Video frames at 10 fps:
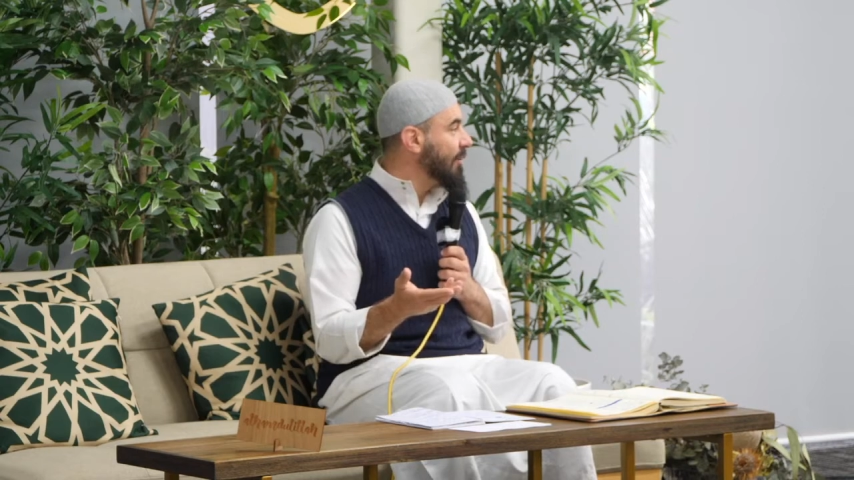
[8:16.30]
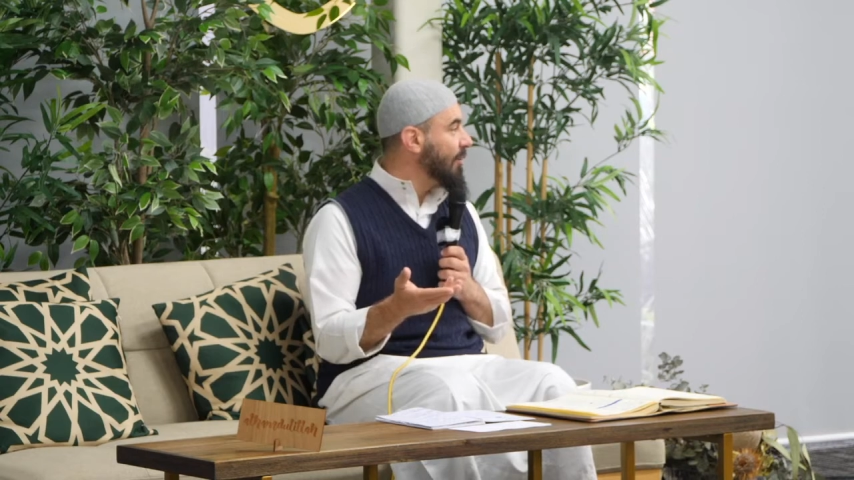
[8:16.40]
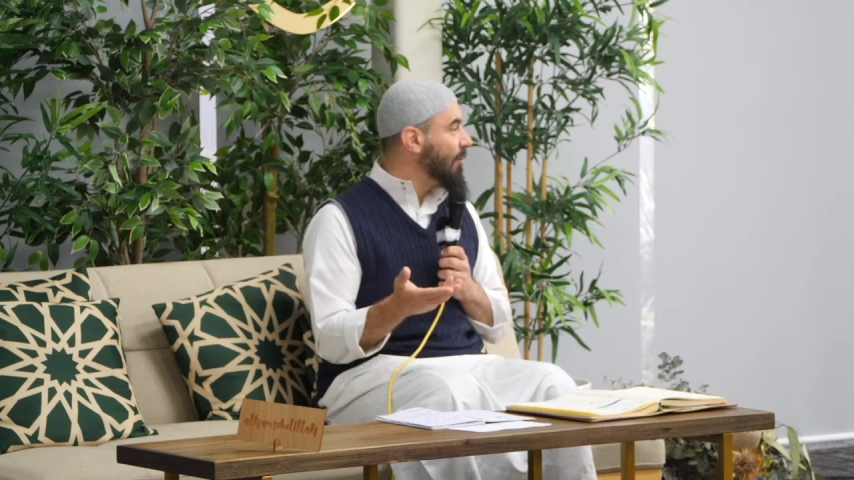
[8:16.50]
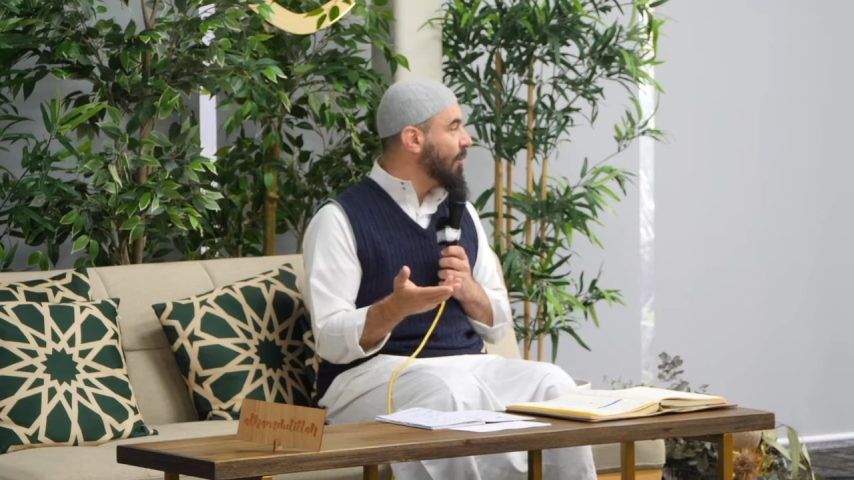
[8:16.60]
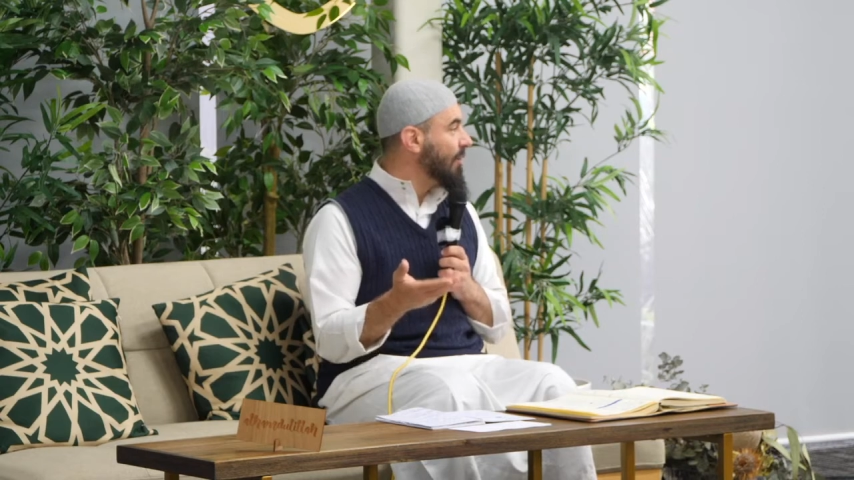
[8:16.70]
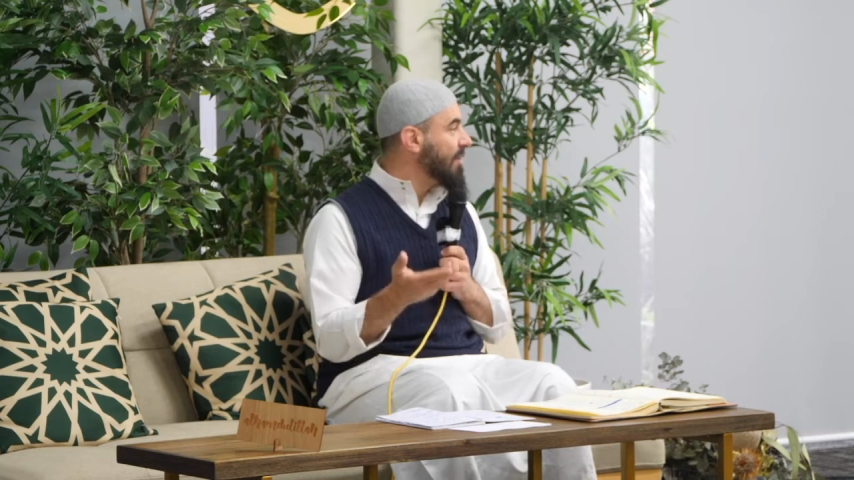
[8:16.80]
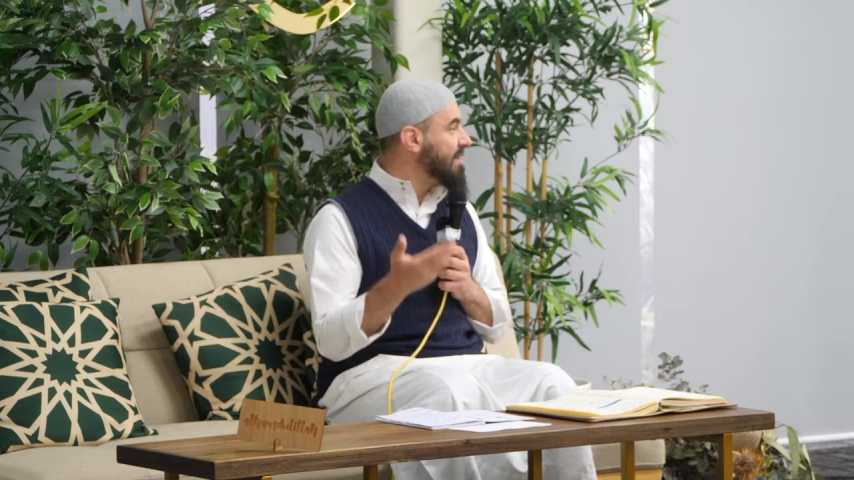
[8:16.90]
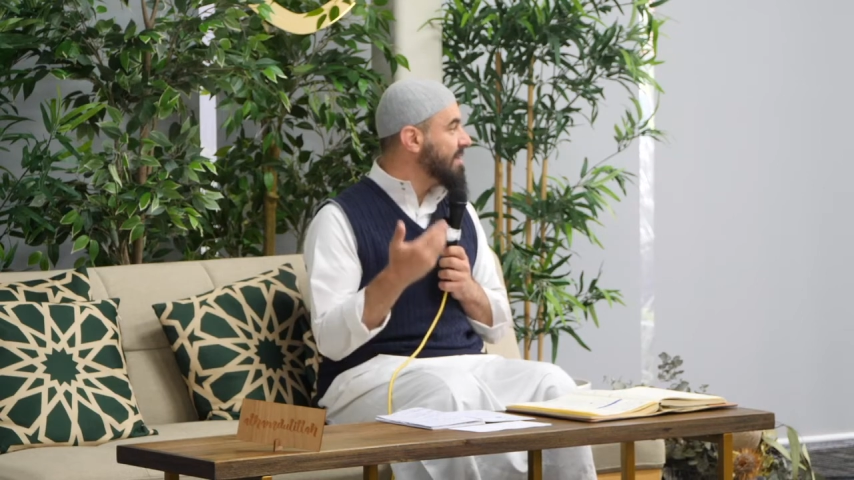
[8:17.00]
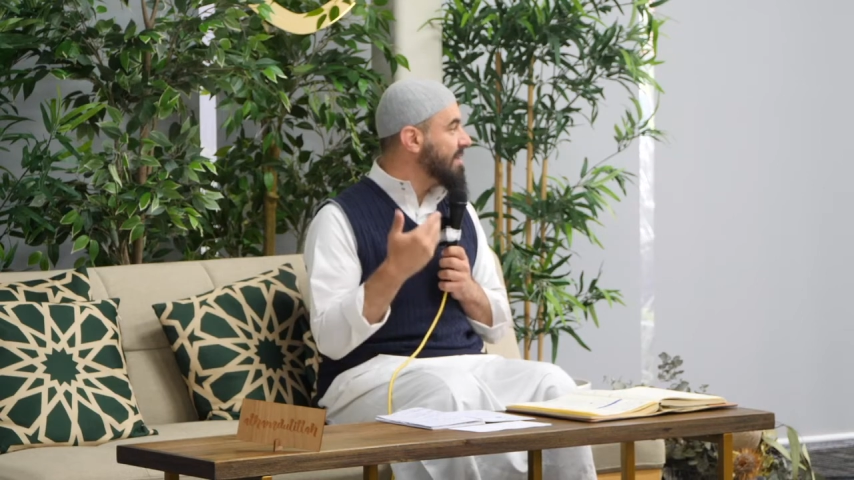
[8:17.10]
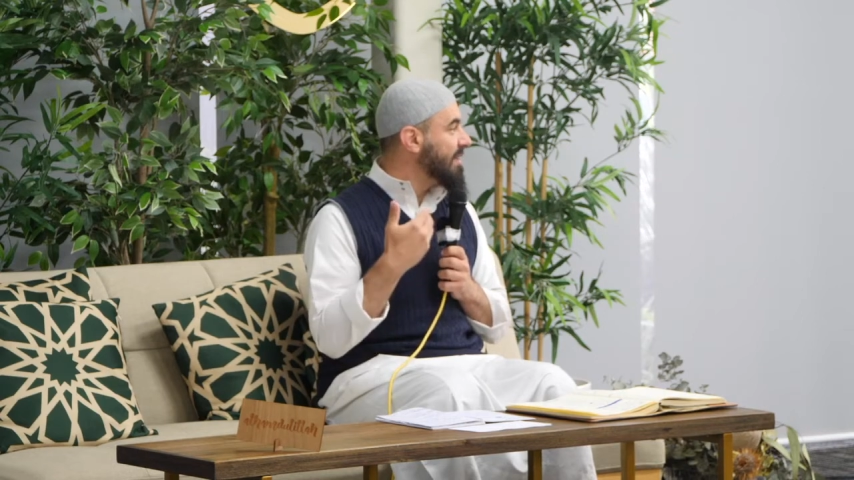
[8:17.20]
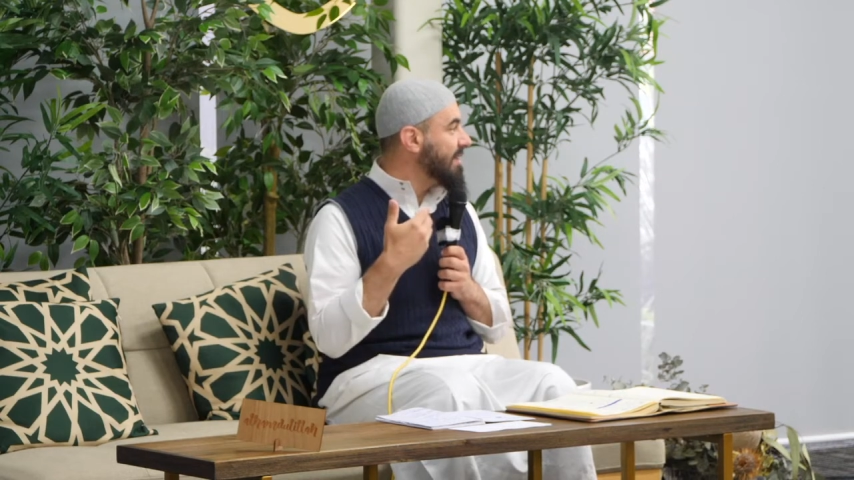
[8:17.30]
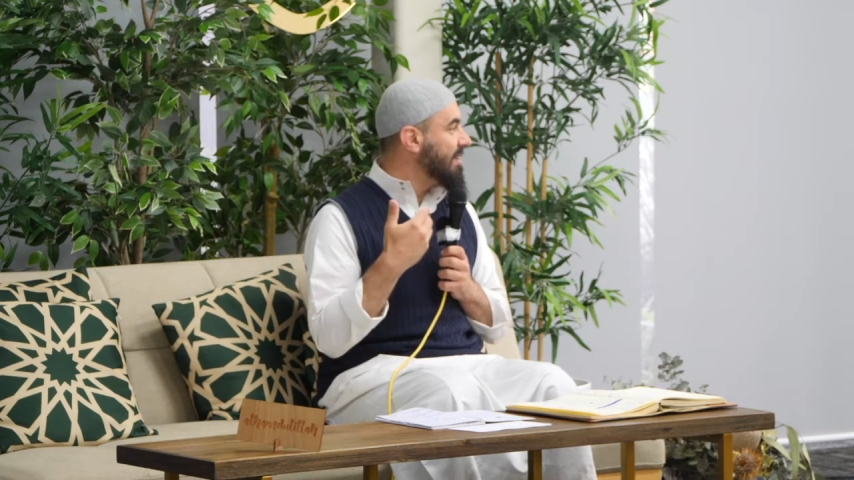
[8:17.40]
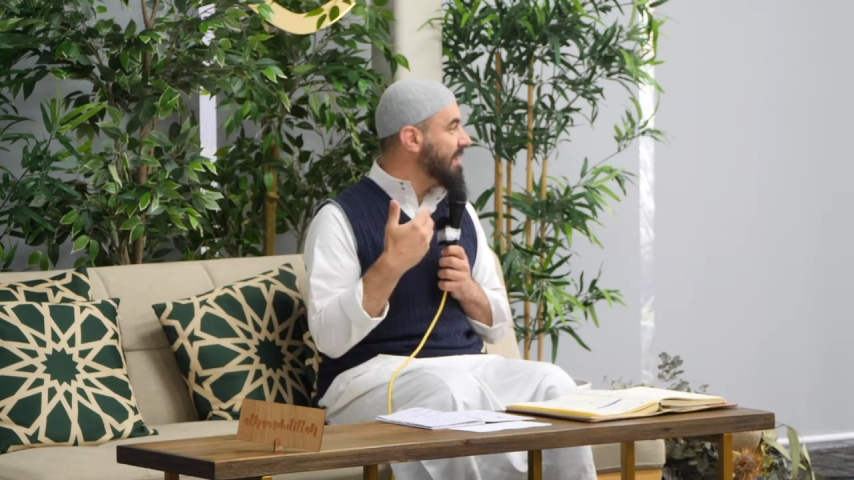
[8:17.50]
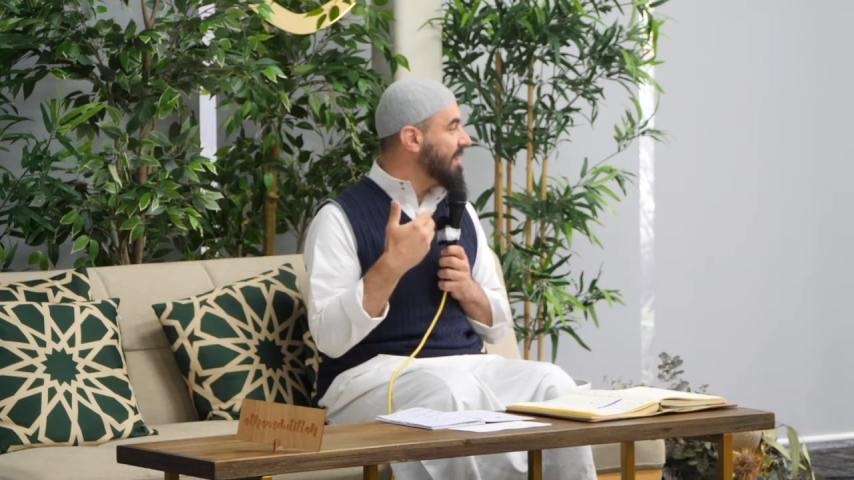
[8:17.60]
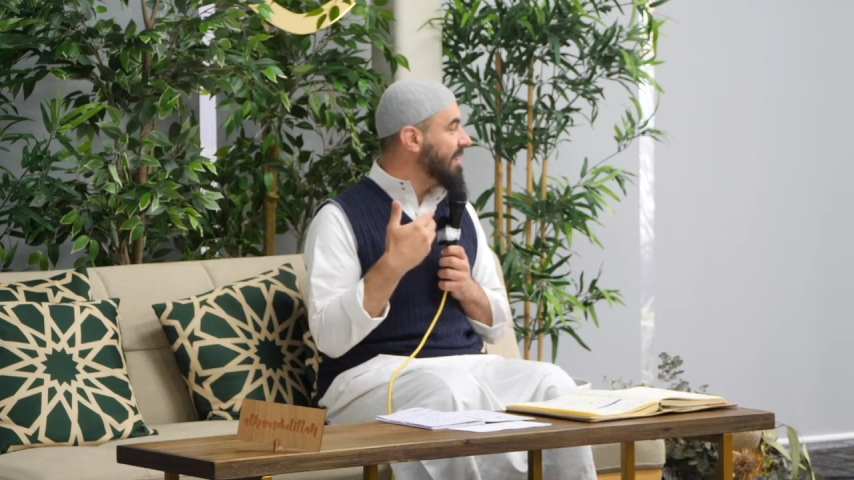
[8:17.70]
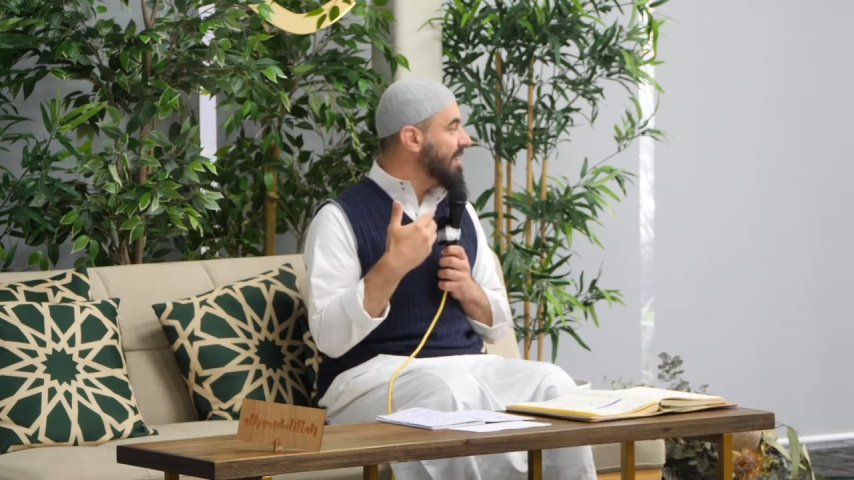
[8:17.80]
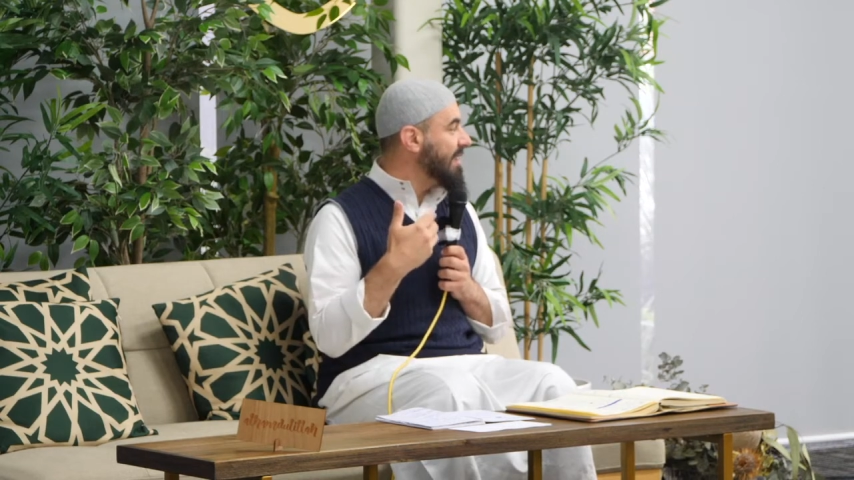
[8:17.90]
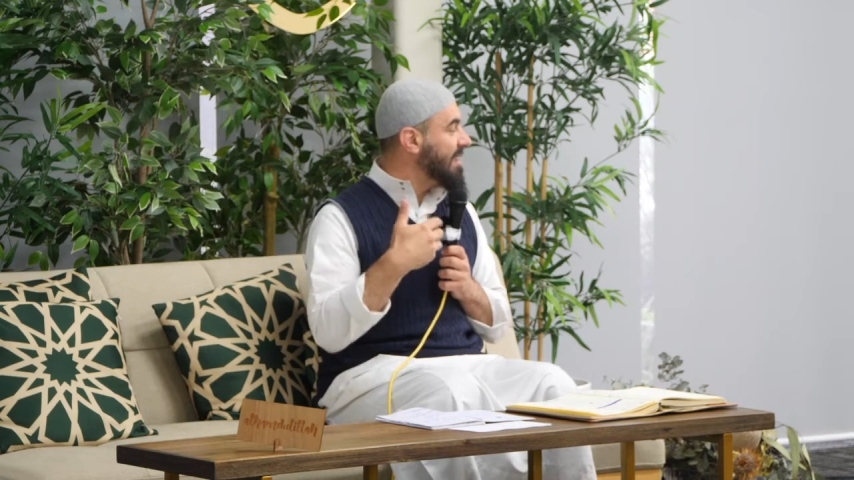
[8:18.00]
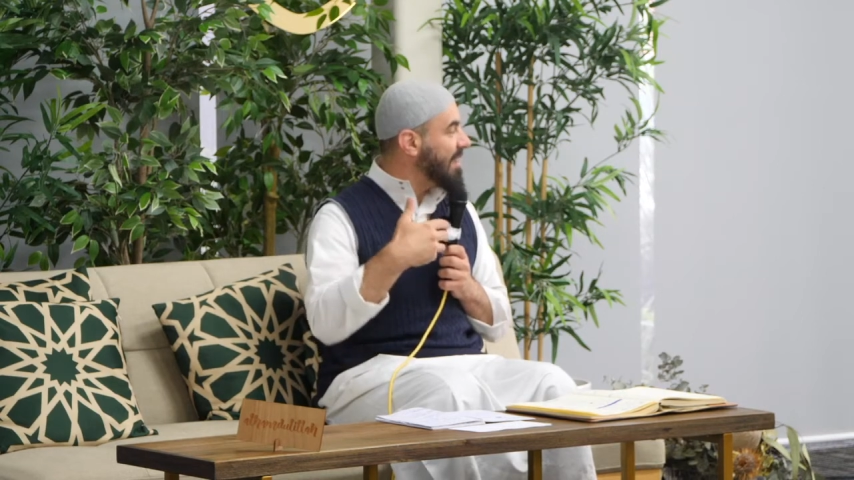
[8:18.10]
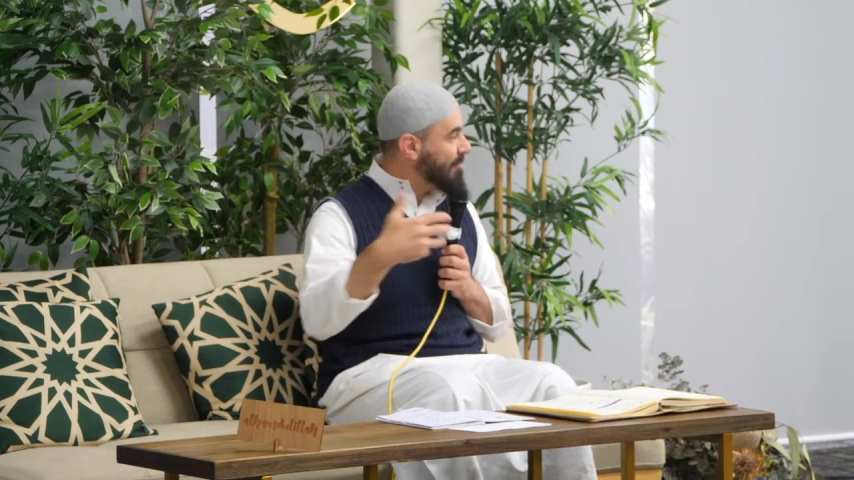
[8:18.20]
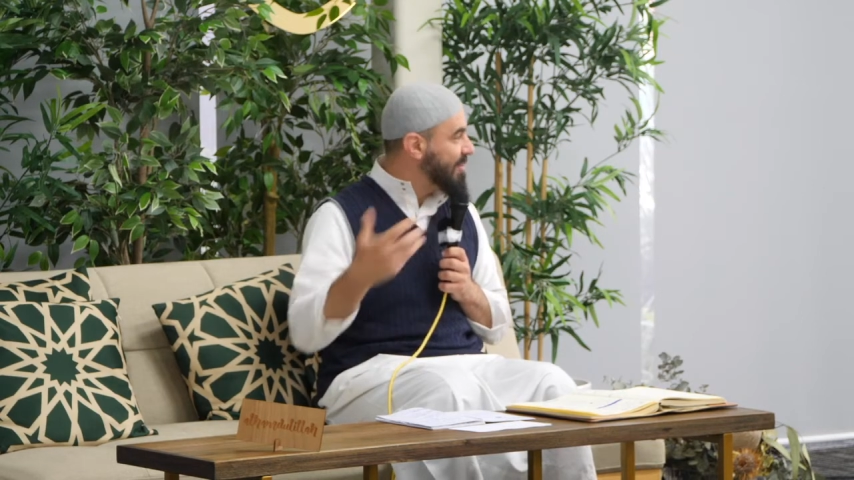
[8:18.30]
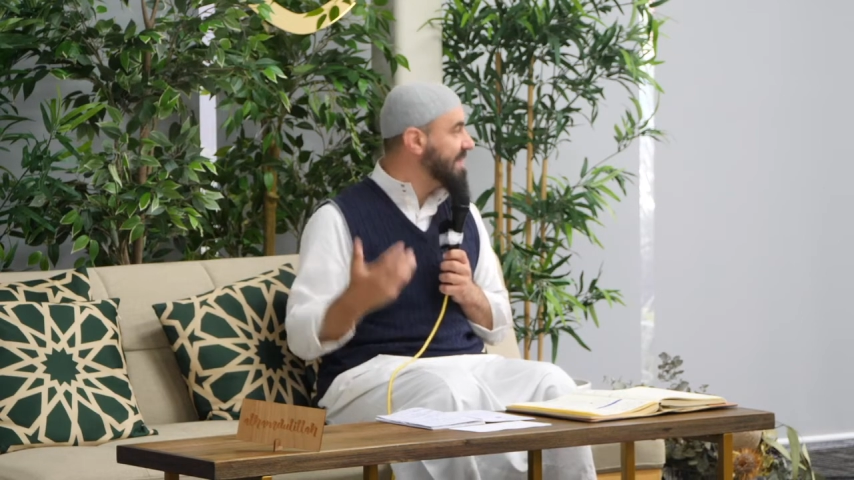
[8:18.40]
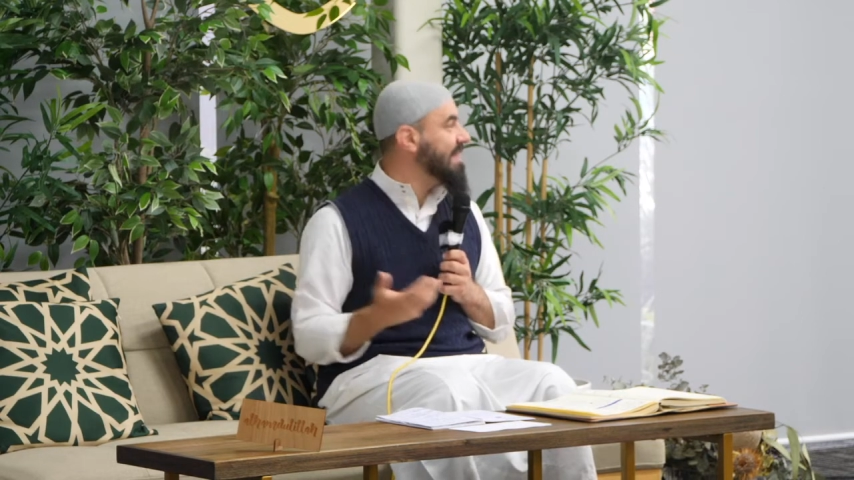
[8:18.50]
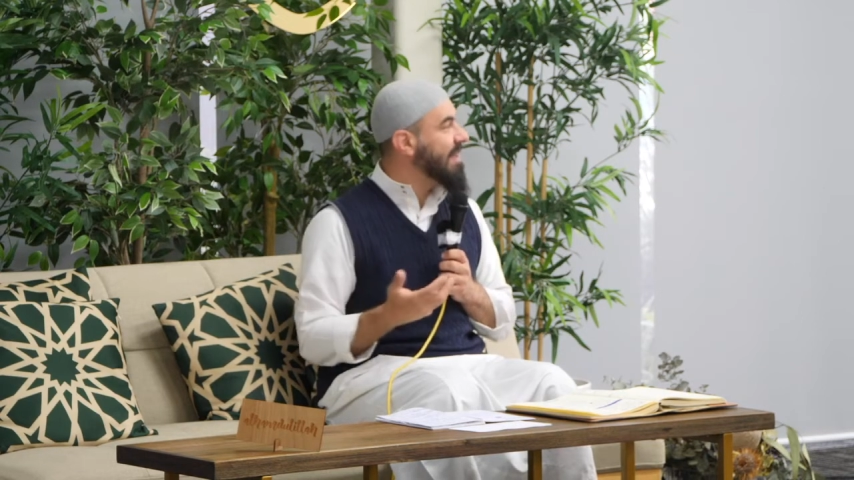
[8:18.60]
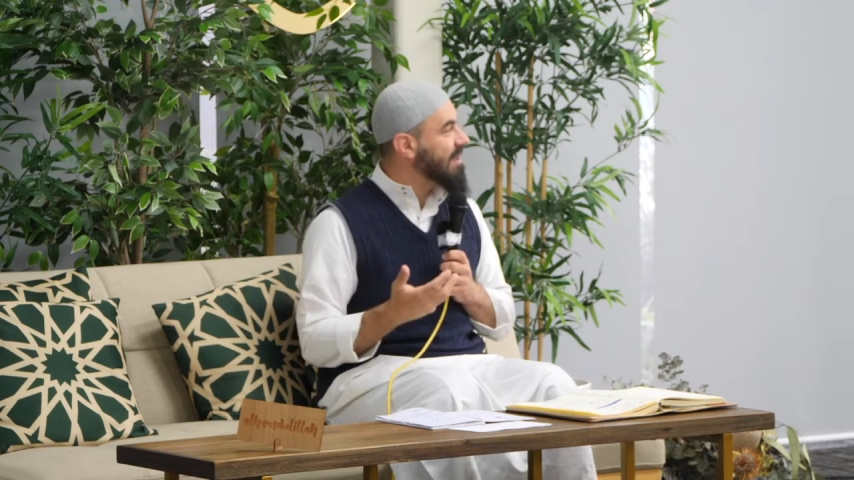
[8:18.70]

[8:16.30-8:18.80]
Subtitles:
was encompassing